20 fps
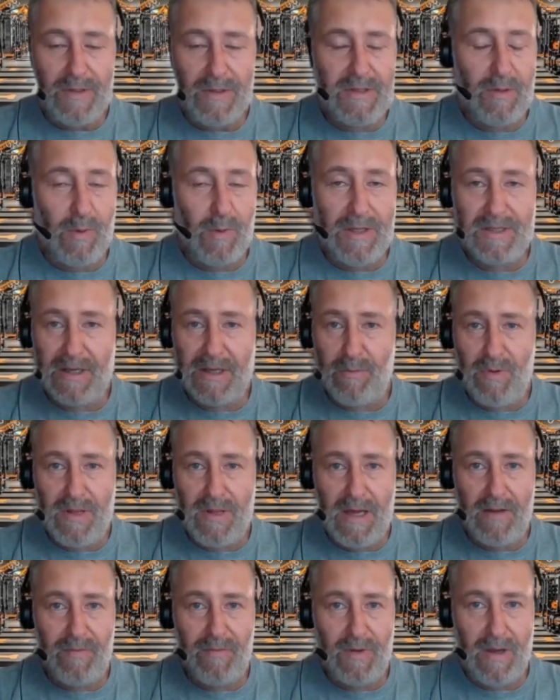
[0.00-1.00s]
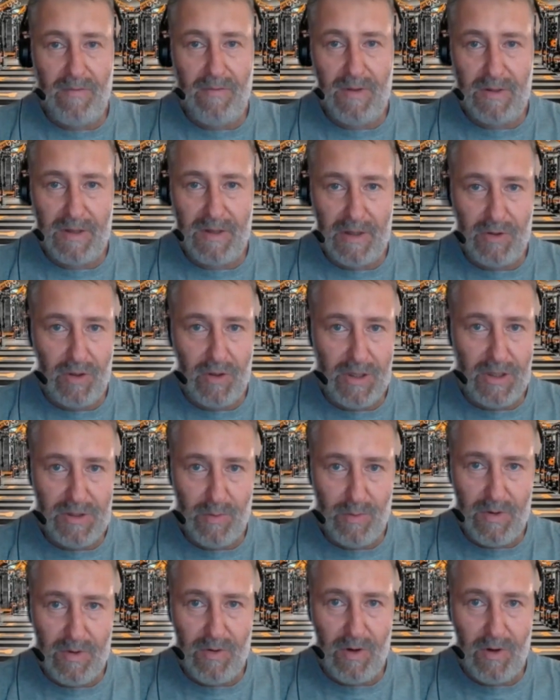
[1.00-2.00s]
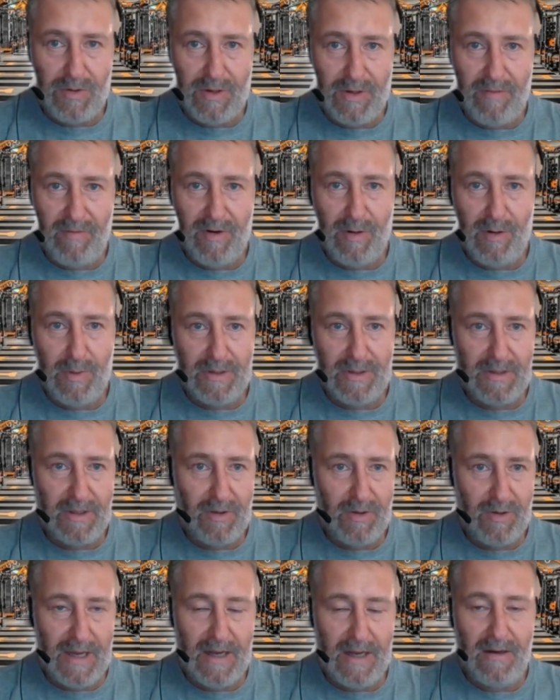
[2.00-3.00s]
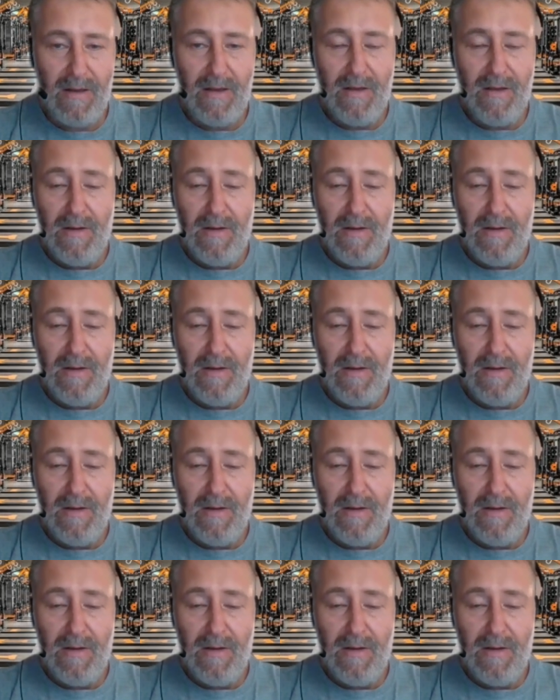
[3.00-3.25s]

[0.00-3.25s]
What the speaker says: Once again, with that, if you have the technology with the heart rate variability, you can.